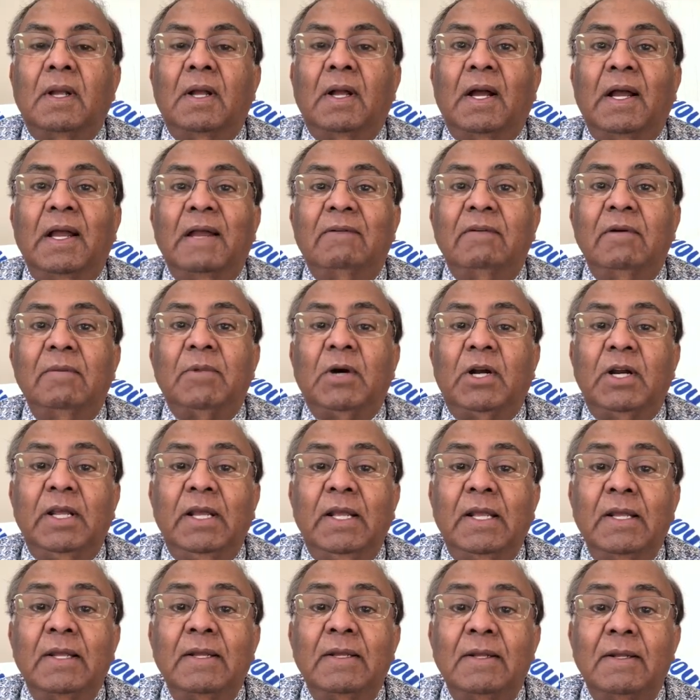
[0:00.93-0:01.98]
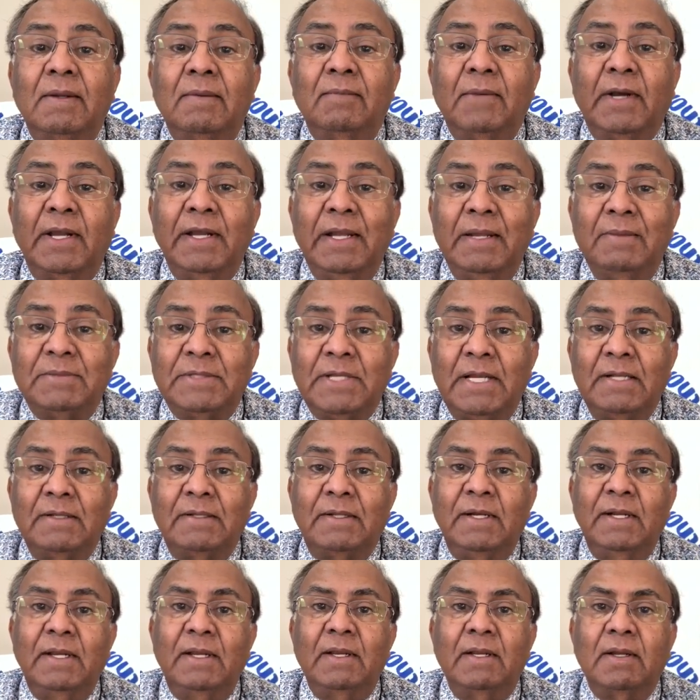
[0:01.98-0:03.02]
Hi everybody, my name's
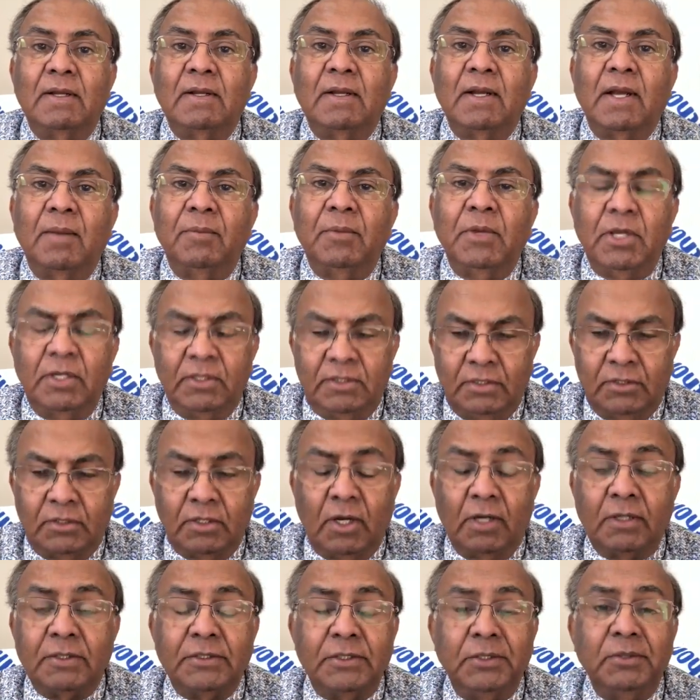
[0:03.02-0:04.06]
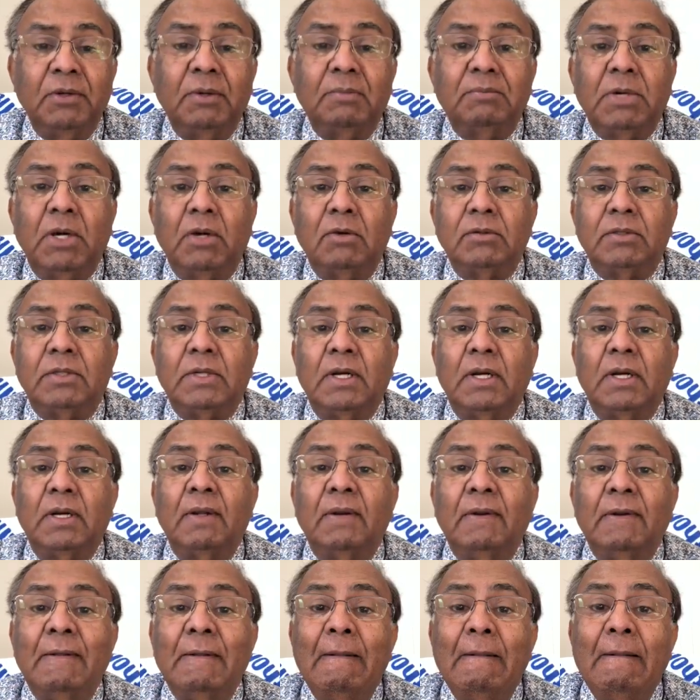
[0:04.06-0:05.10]
Anthony. I'm here to talk to you about a
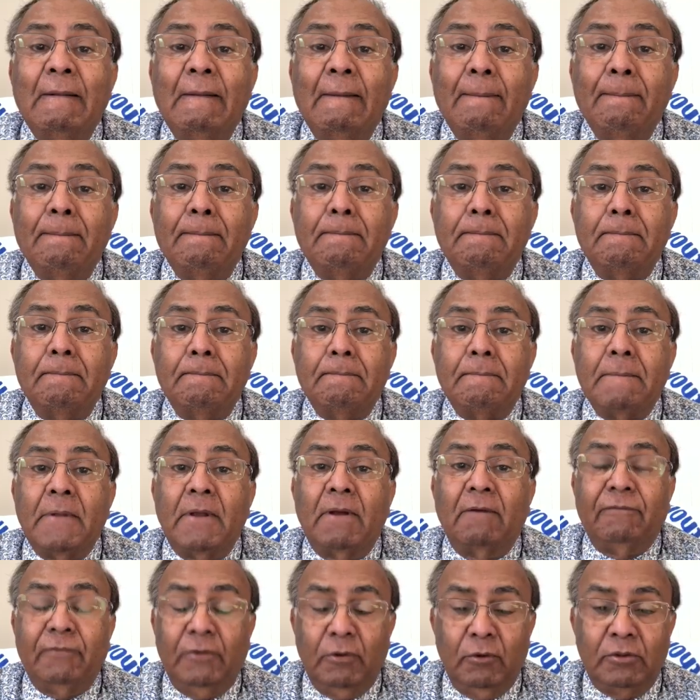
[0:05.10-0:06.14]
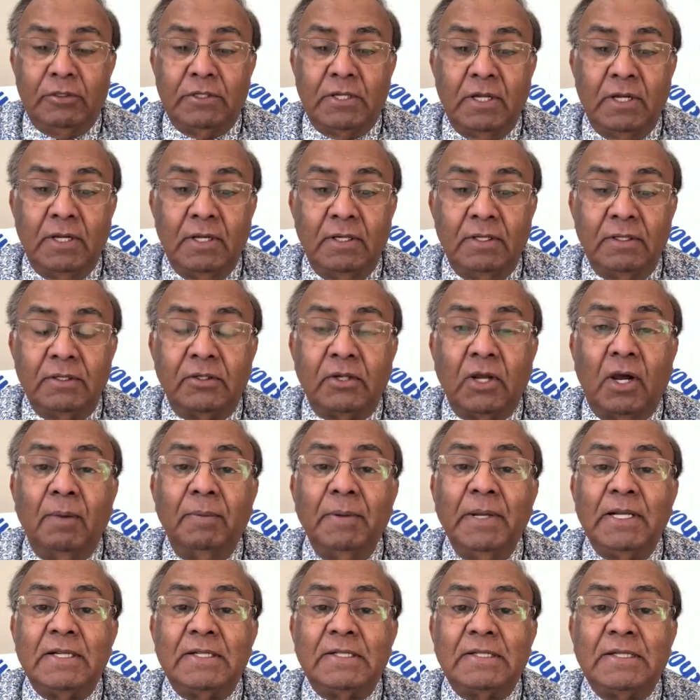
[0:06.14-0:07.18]
few
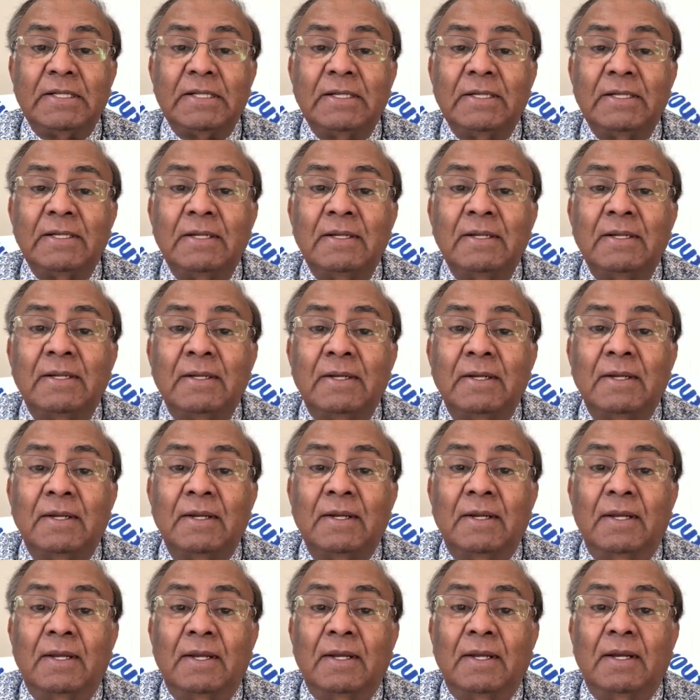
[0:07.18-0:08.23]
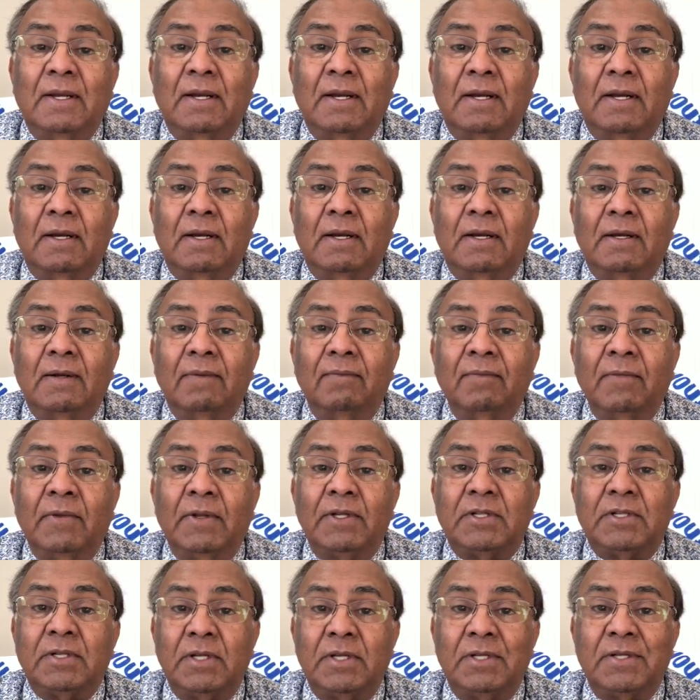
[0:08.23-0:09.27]
topics.
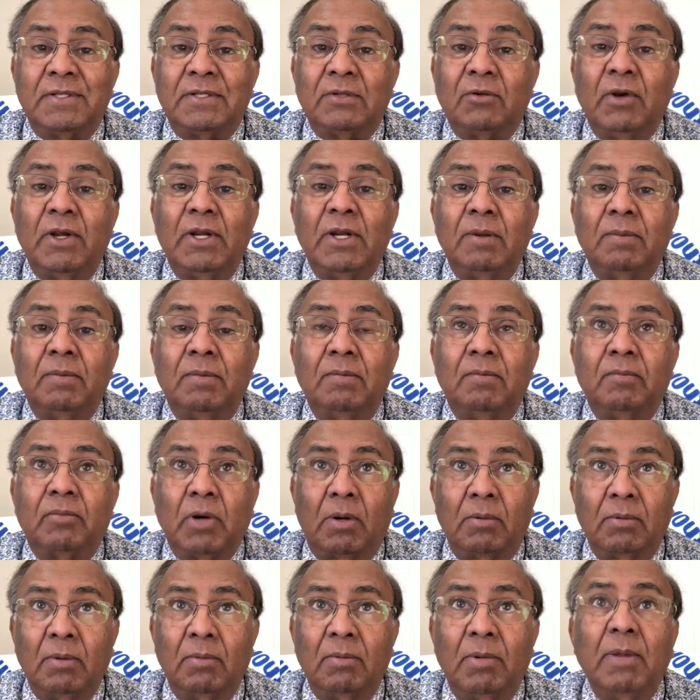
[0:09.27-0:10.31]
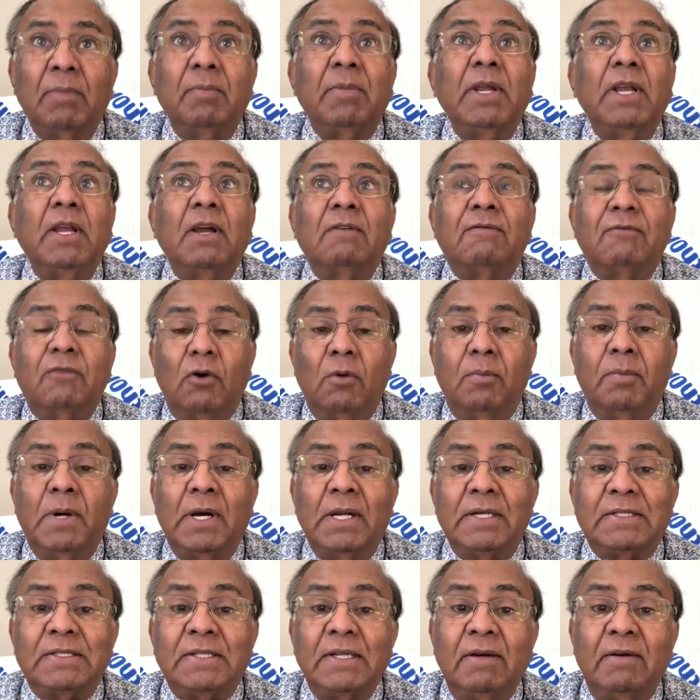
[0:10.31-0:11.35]
This is going to probably be a
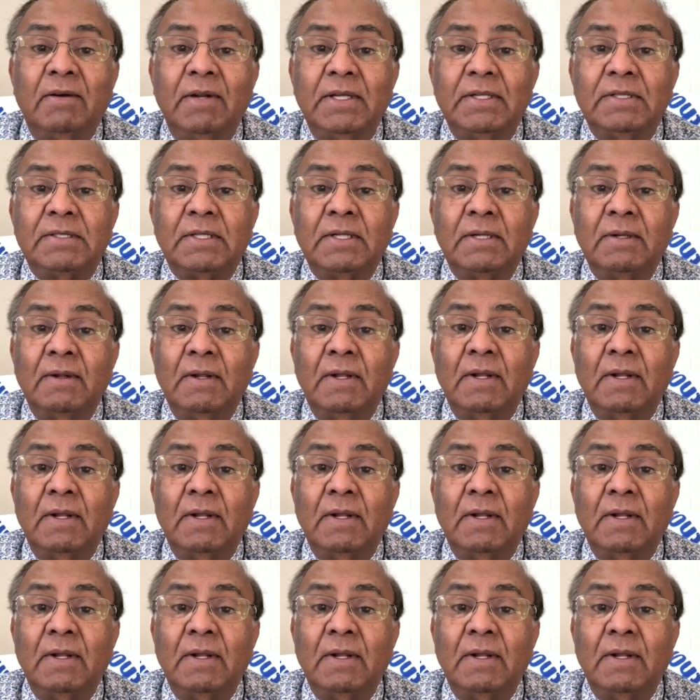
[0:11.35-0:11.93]
four-part series.